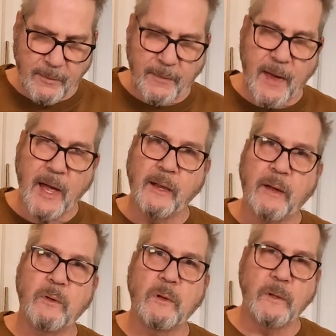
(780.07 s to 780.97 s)
the fat
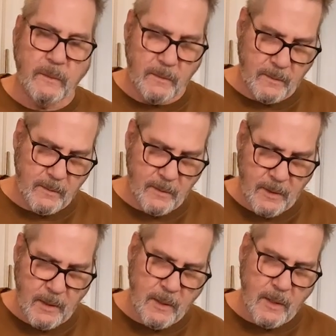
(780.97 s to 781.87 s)
level
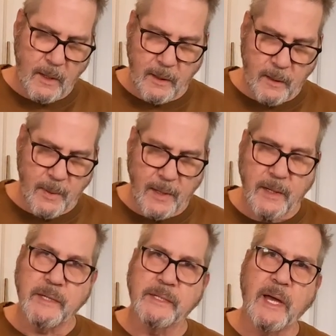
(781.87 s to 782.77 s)
a little bit
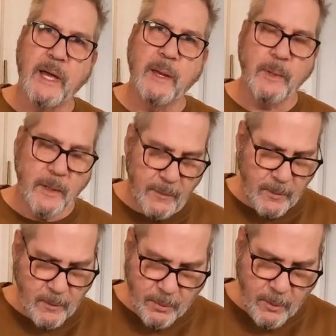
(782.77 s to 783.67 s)
at a time. If
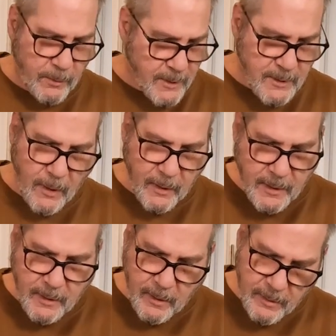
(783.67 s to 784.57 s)
you throw this all
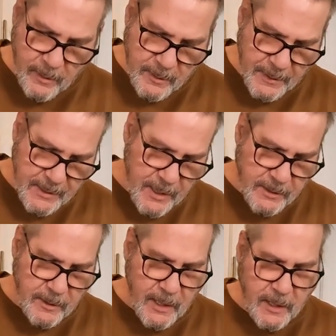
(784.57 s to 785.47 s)
in there, there's
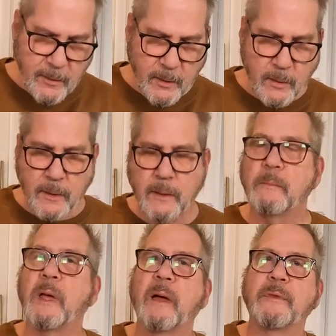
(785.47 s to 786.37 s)
potential that you could
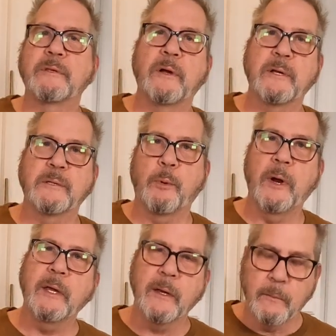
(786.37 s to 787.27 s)
have the sauce
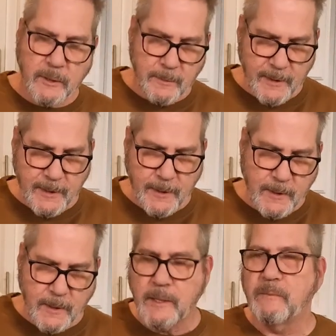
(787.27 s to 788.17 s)
break, which means it
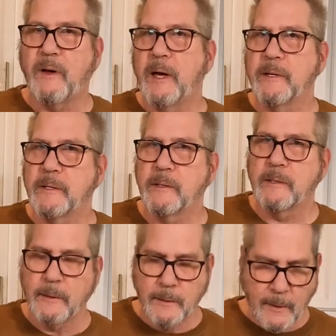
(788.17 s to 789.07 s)
divides
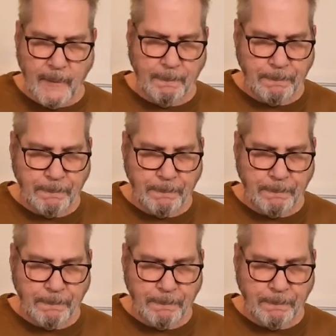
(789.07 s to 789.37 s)
into